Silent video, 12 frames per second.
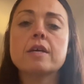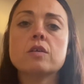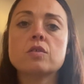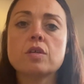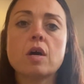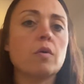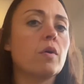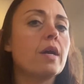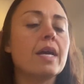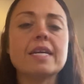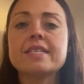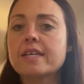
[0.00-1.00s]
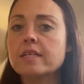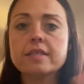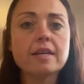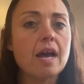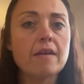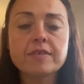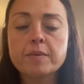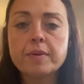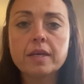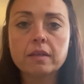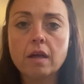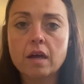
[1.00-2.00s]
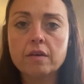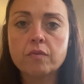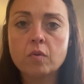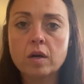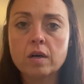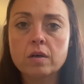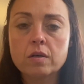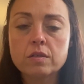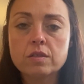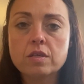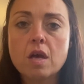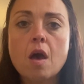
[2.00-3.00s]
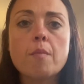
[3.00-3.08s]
So it doesn't have to be a lot of words,